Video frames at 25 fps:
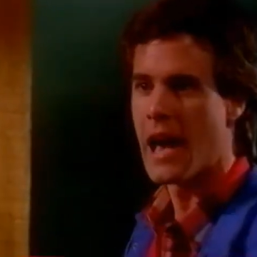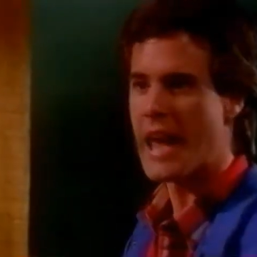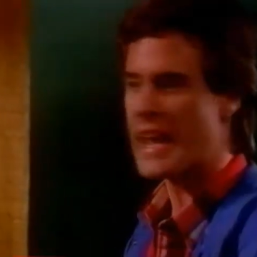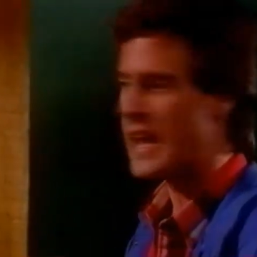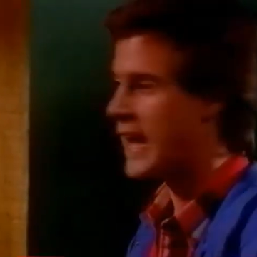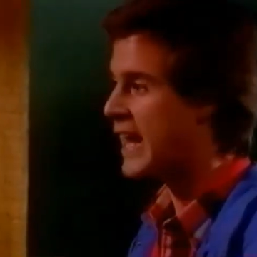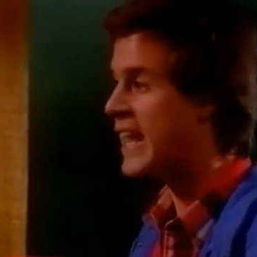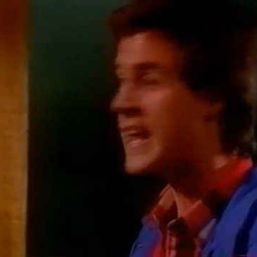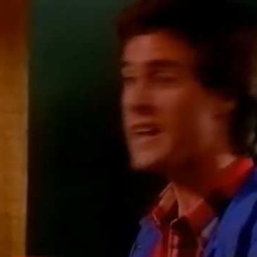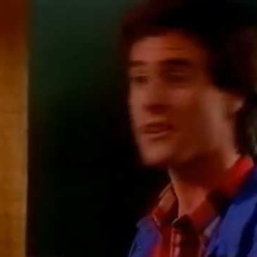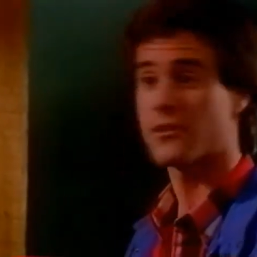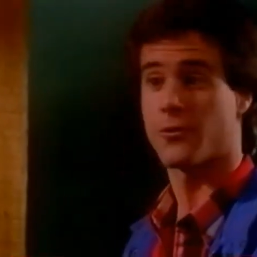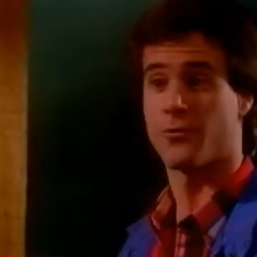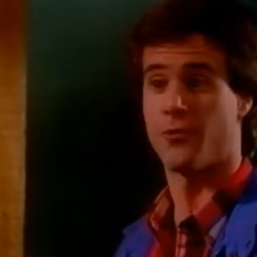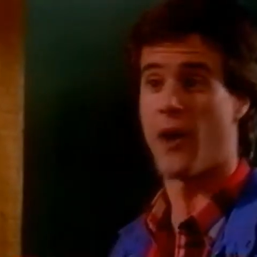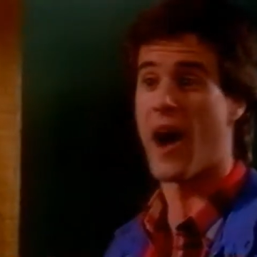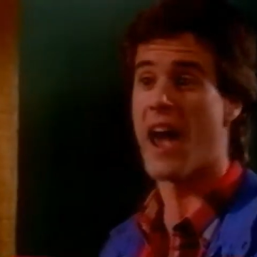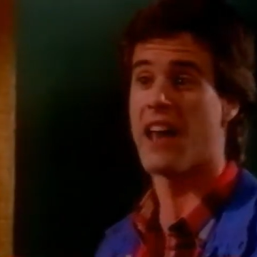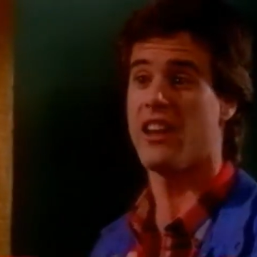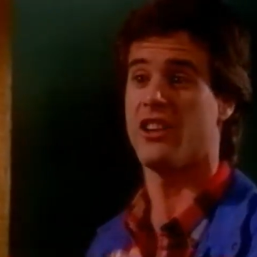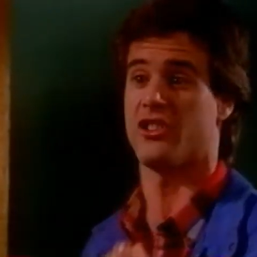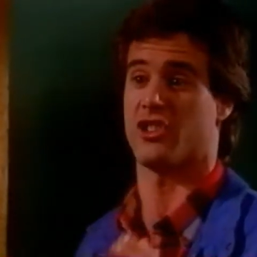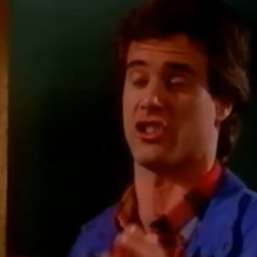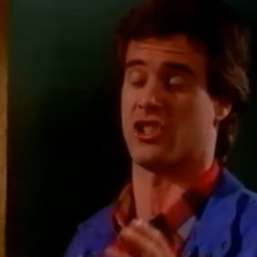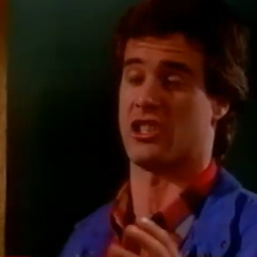He, he has
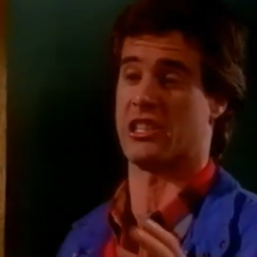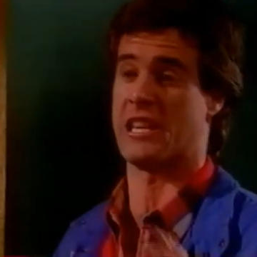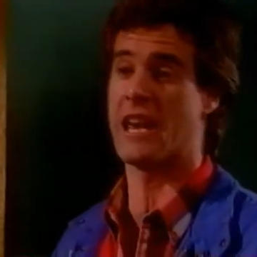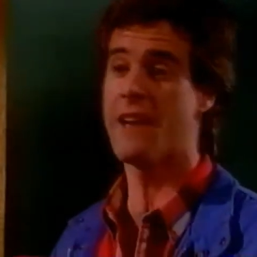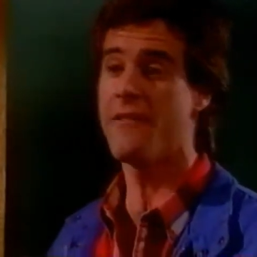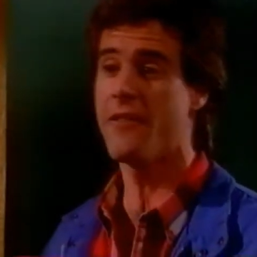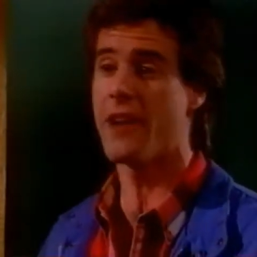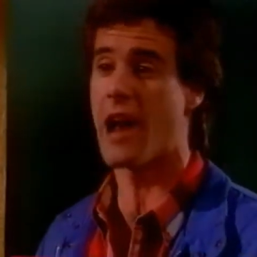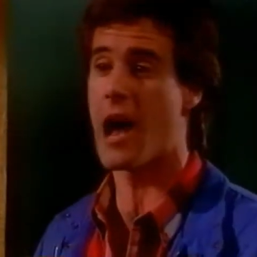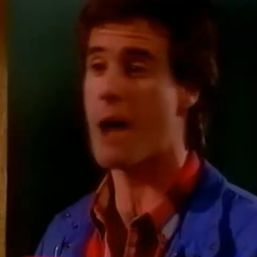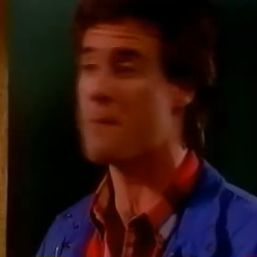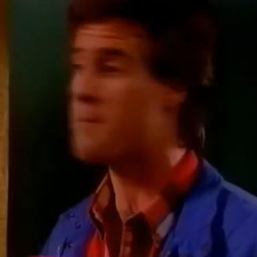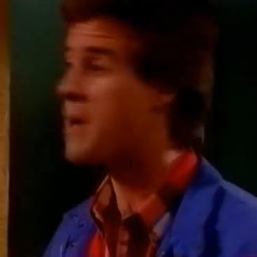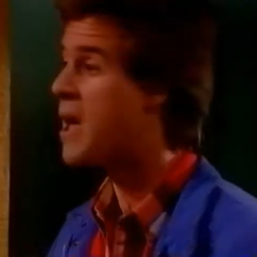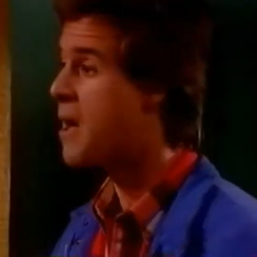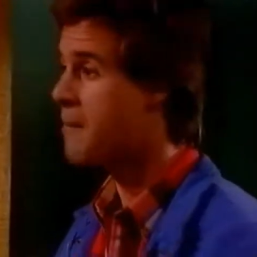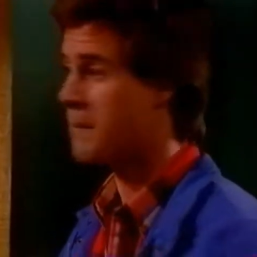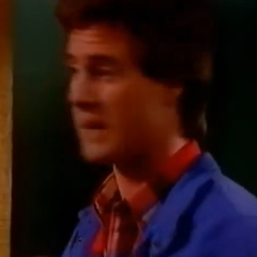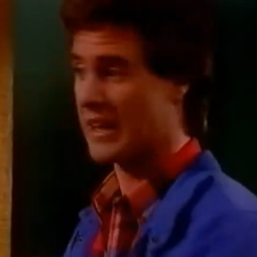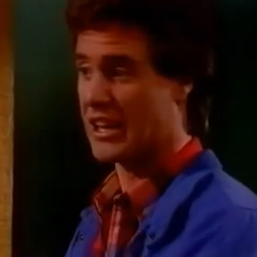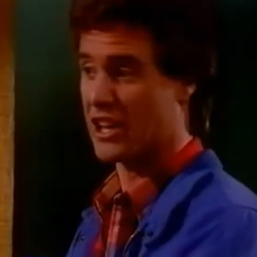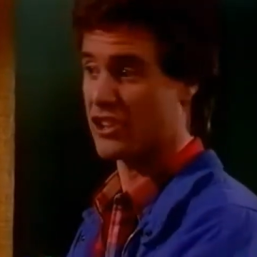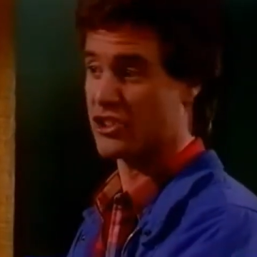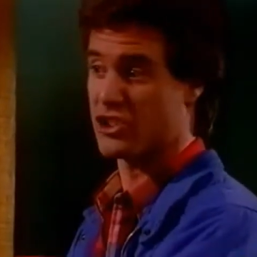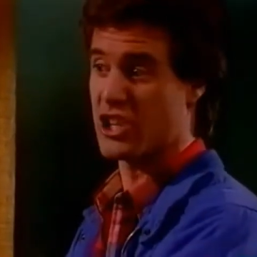finally just given
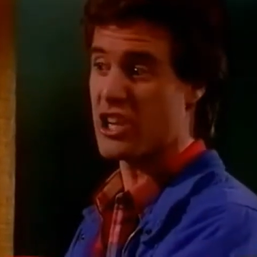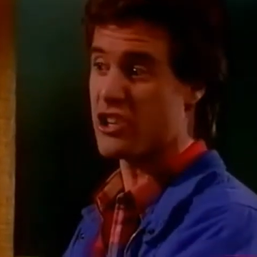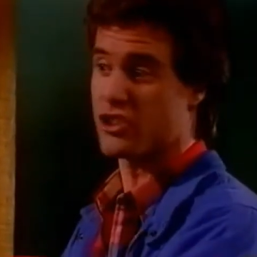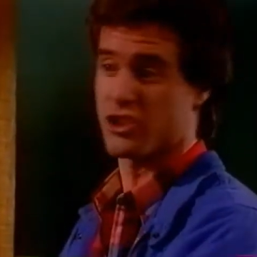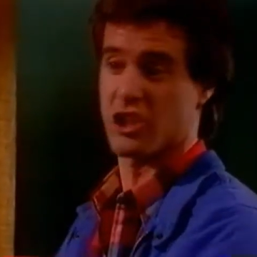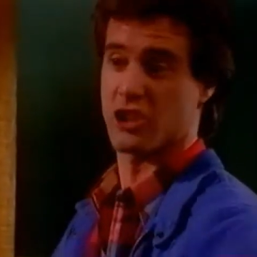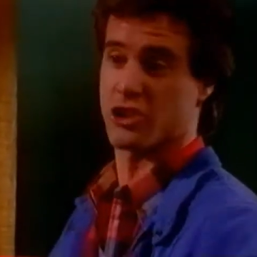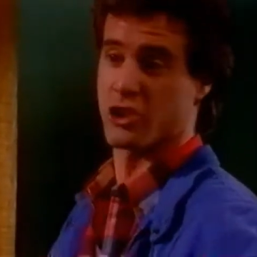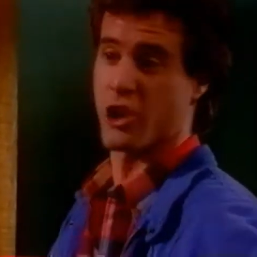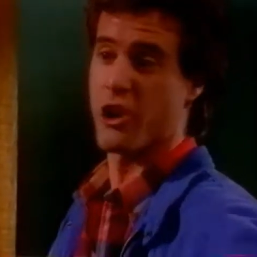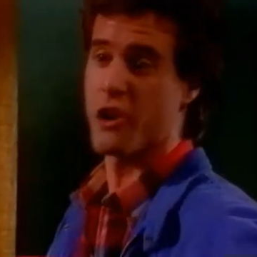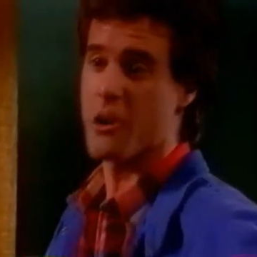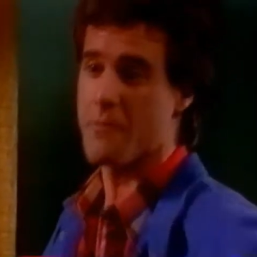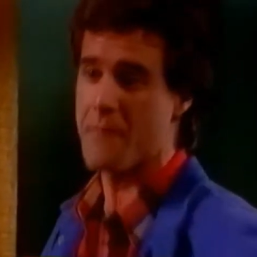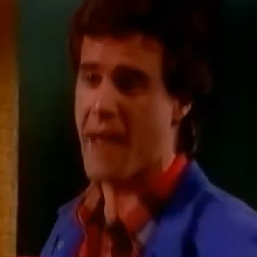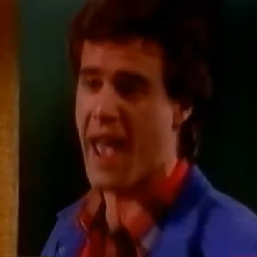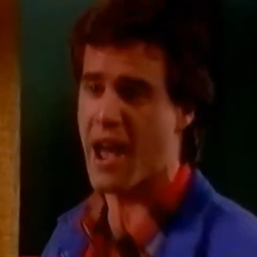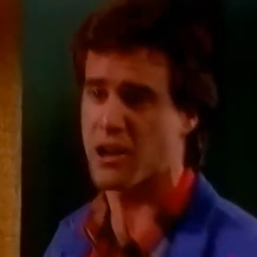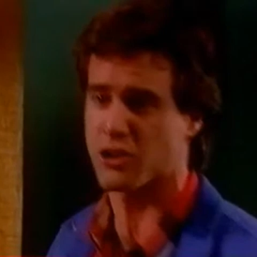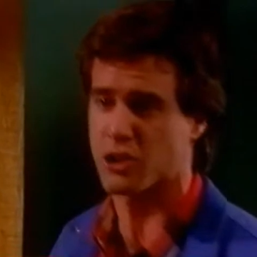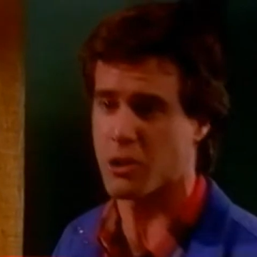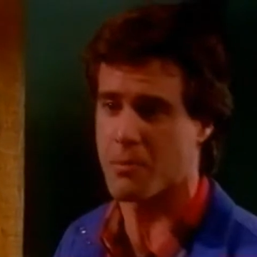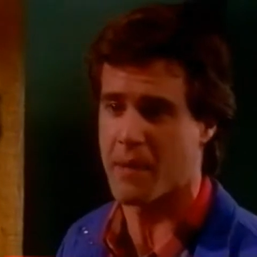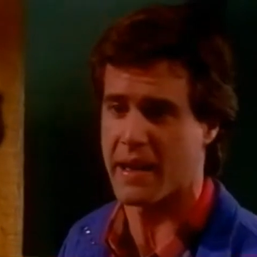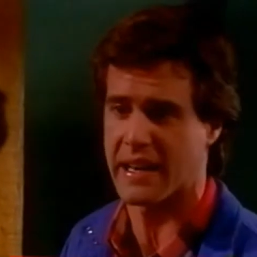up because she's just turned him
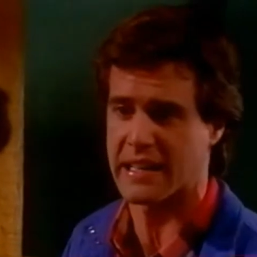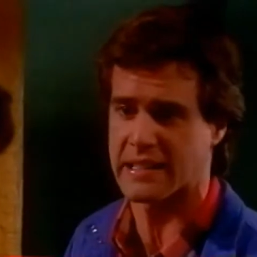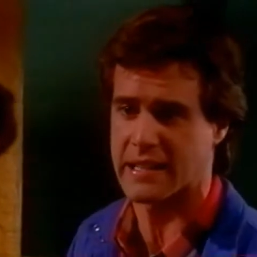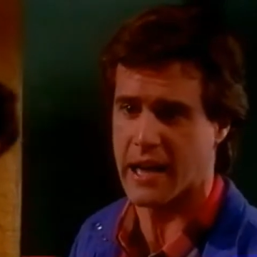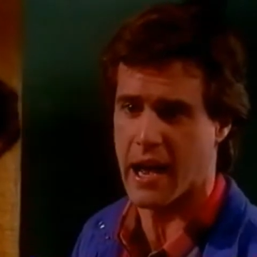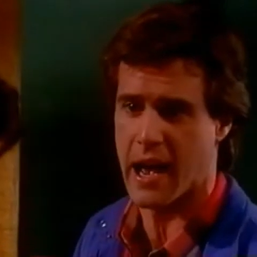down too many